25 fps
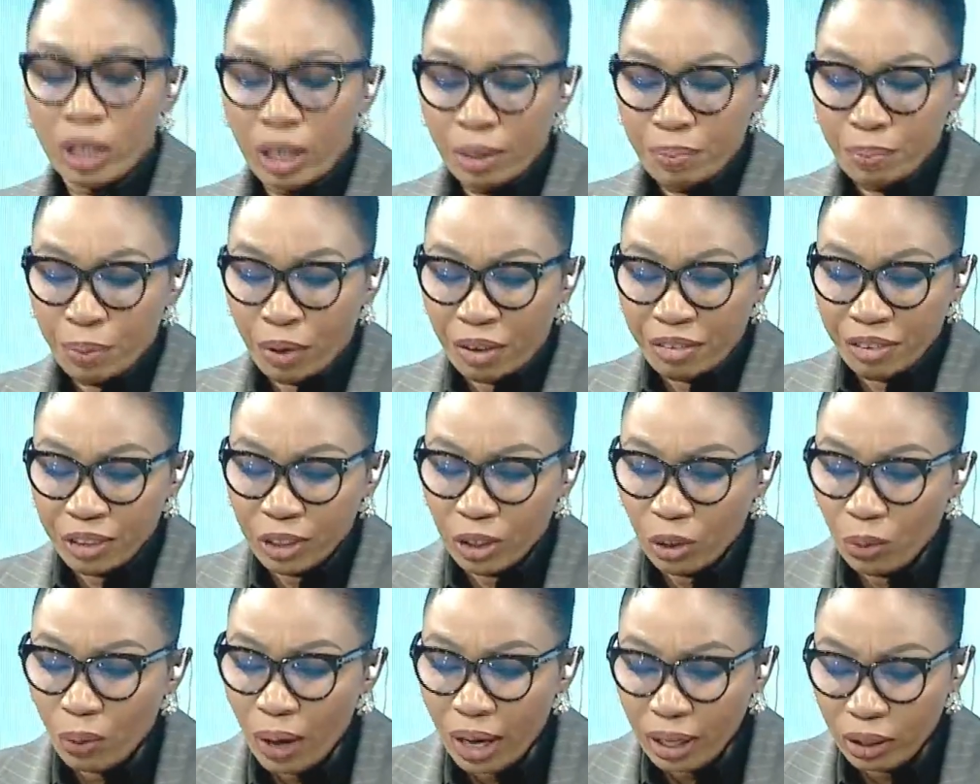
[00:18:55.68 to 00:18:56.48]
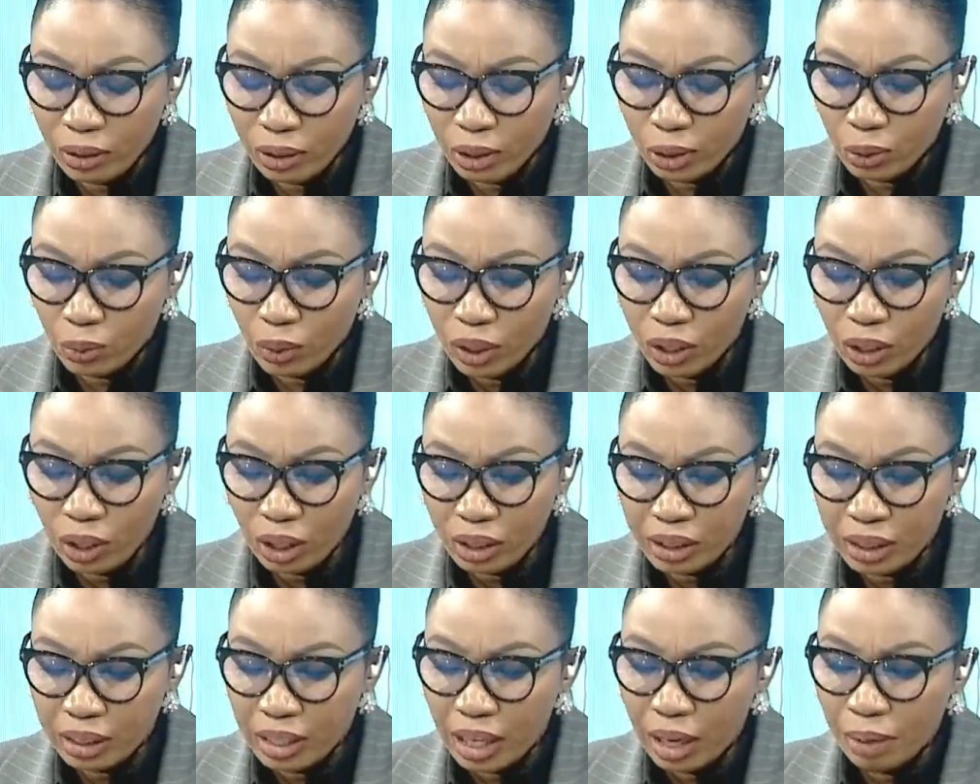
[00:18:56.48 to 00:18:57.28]
Professor Iwuagwu is with
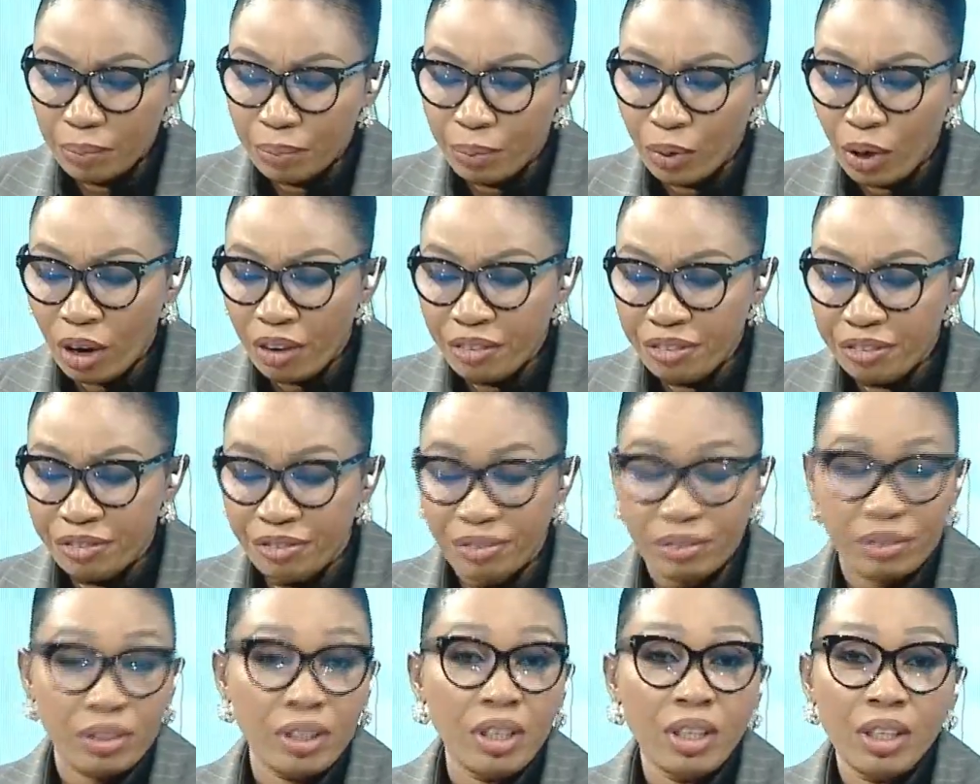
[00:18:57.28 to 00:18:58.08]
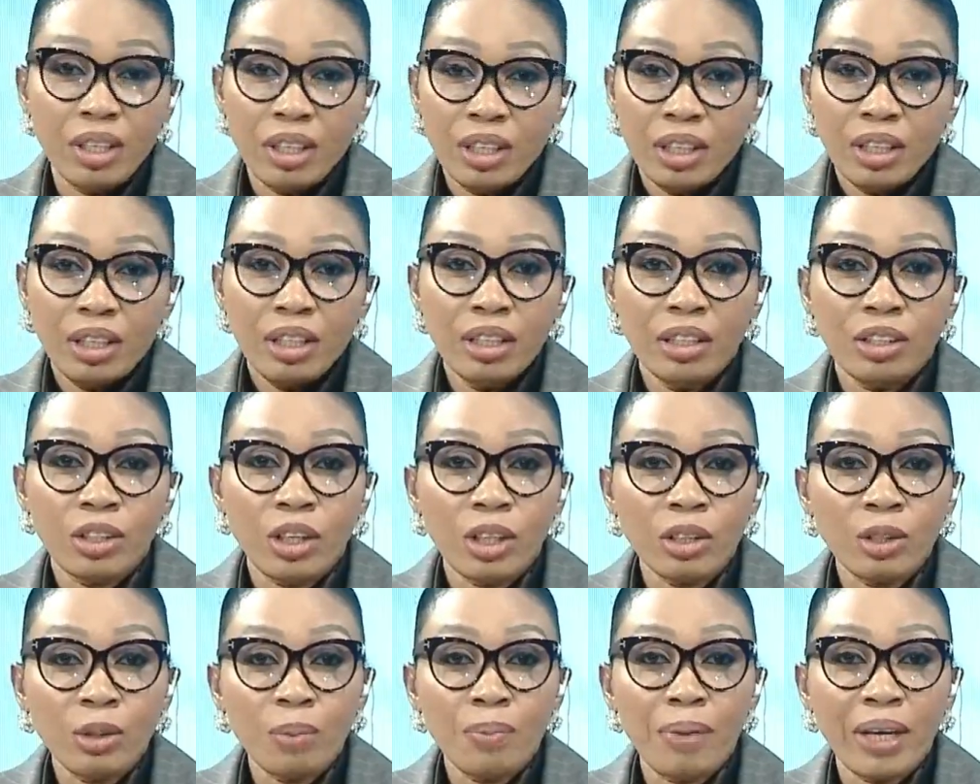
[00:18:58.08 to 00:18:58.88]
us now. Prof, it's
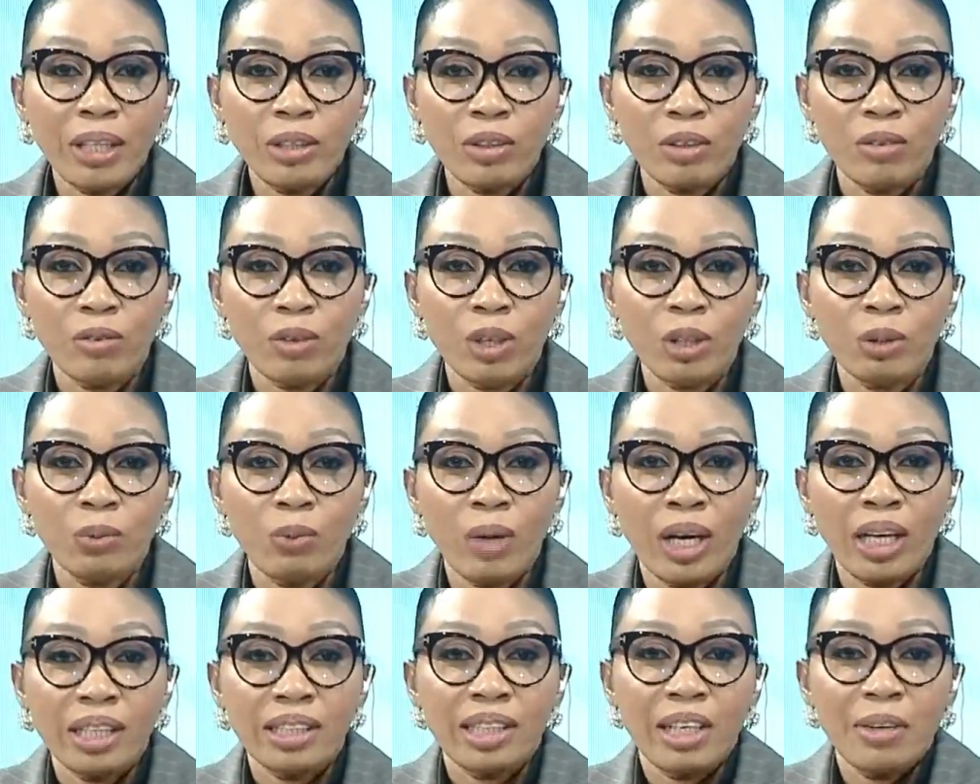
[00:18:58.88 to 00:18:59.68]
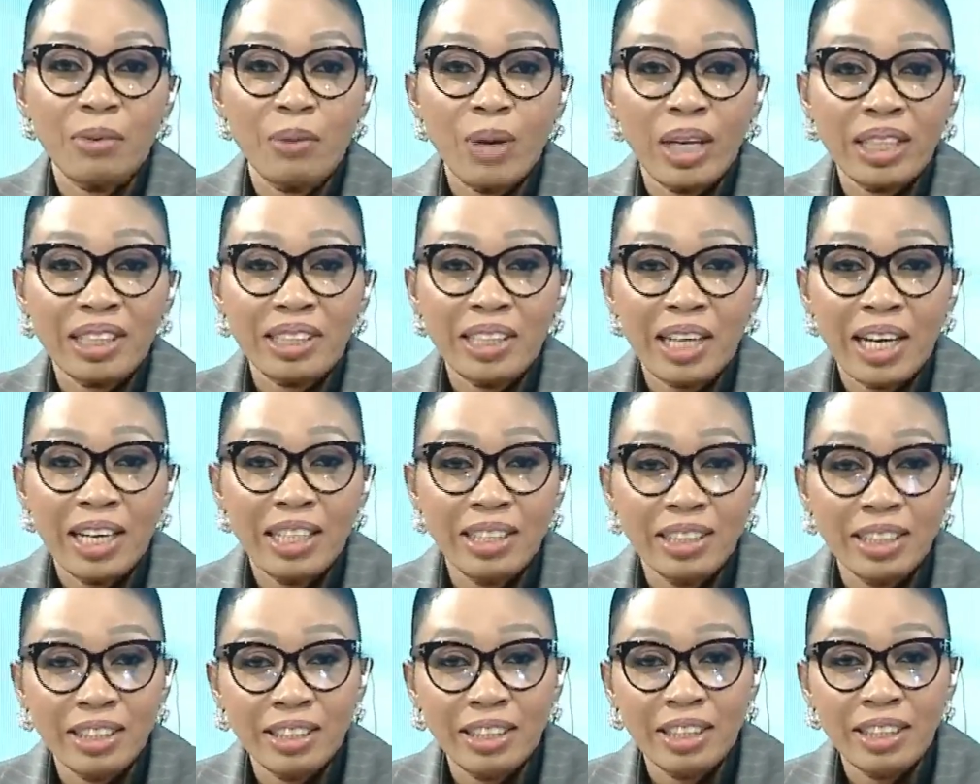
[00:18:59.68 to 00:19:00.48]
also part of what we are saying,
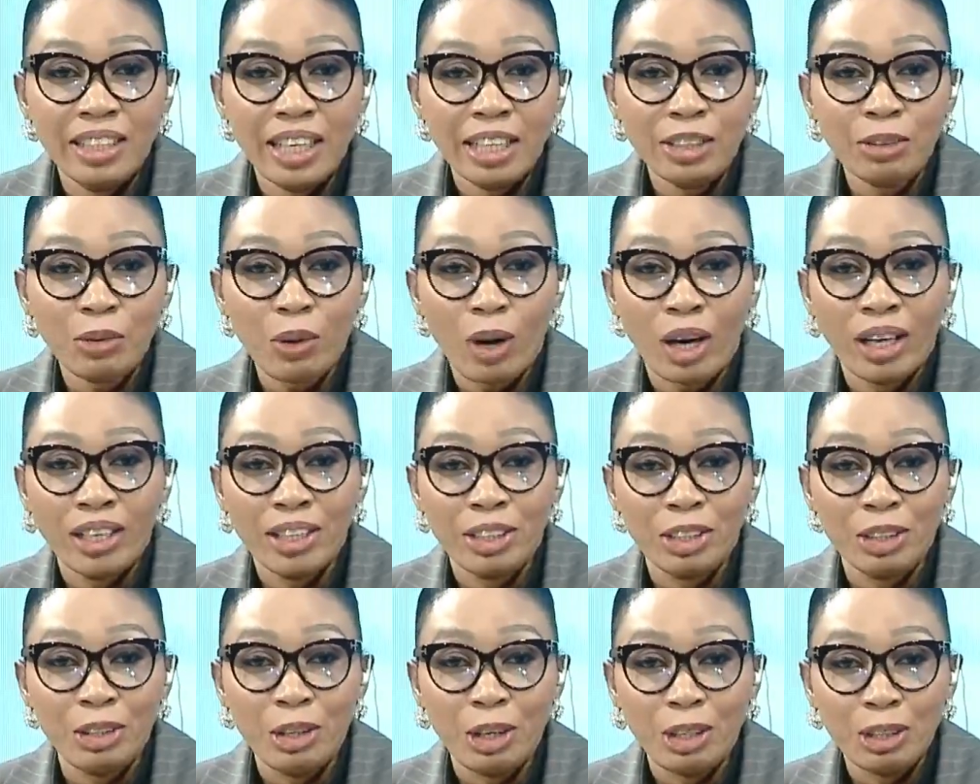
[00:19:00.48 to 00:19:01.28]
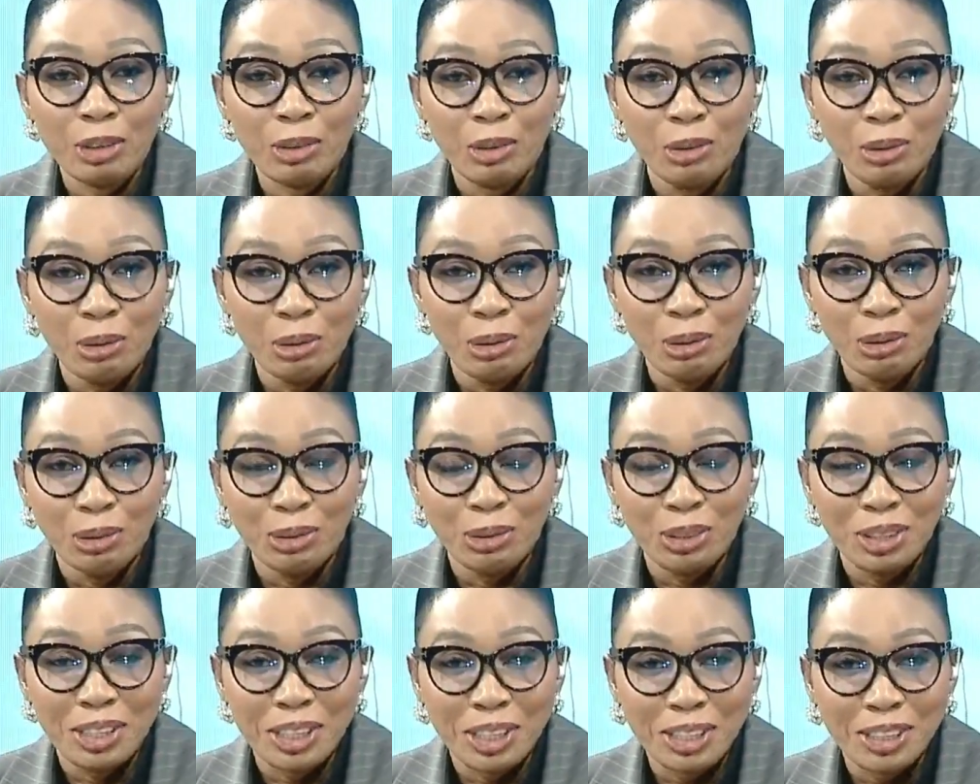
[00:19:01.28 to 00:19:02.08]
that the network is not good
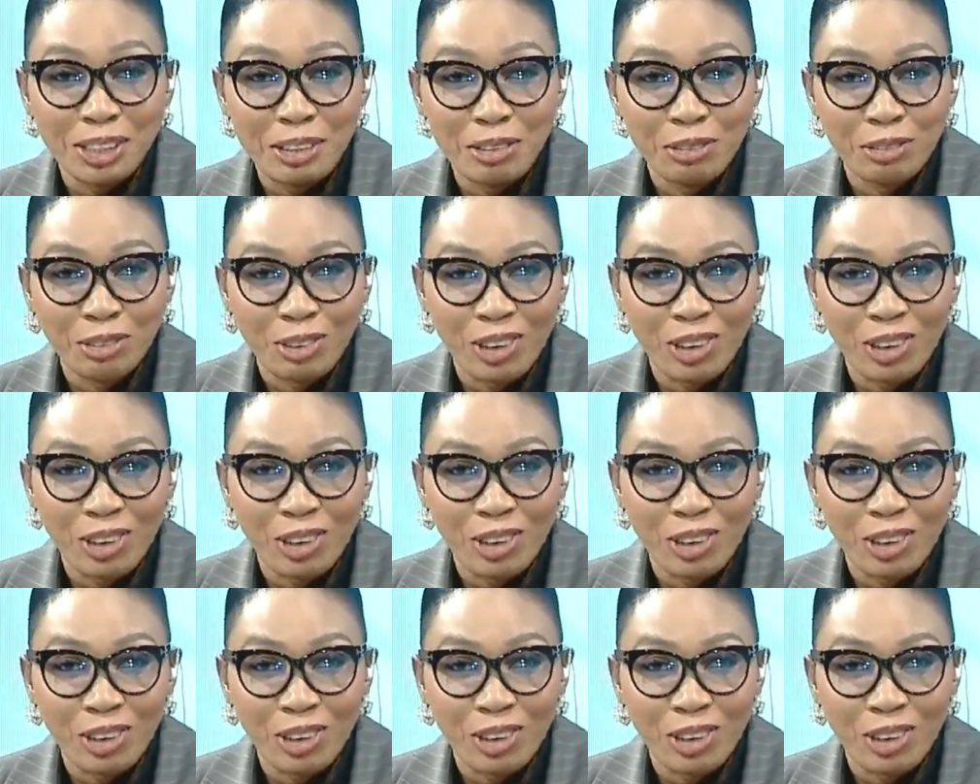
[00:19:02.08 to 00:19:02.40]
64